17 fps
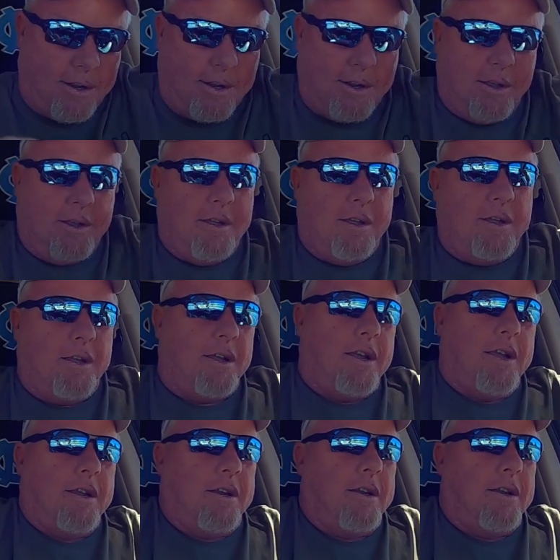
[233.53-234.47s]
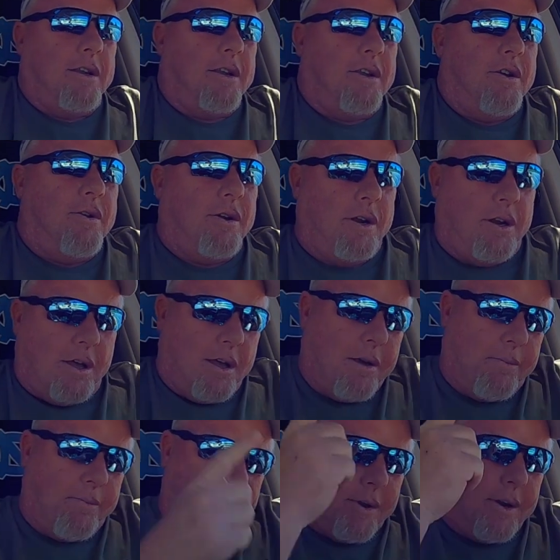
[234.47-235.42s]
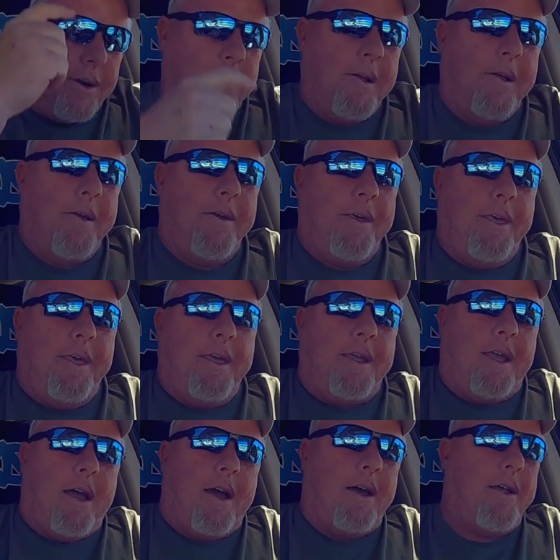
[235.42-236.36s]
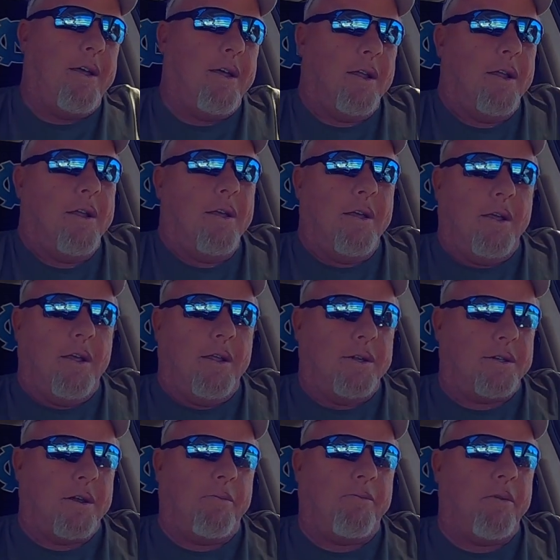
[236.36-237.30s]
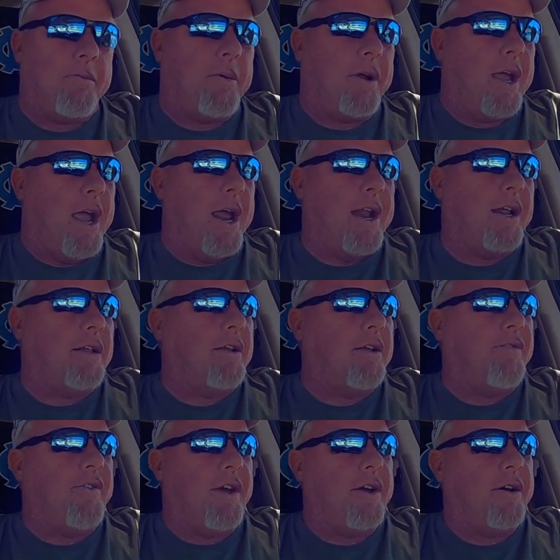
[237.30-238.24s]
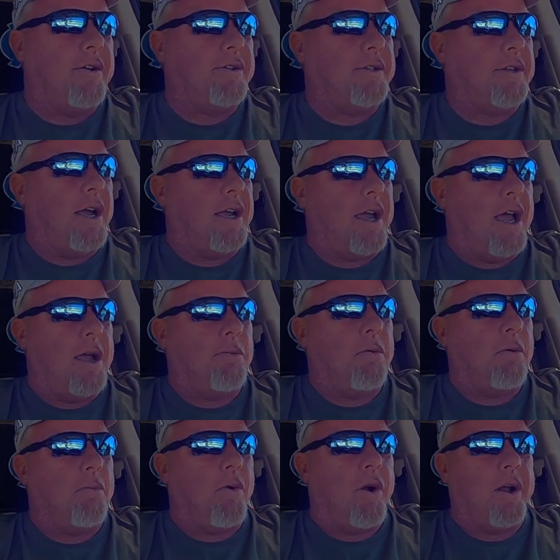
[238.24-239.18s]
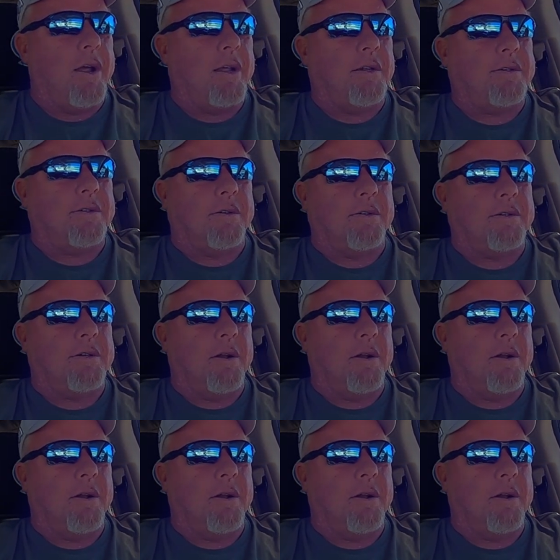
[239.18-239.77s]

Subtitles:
to get the unit up, and yeah, something mechanically fails, that cable breaks or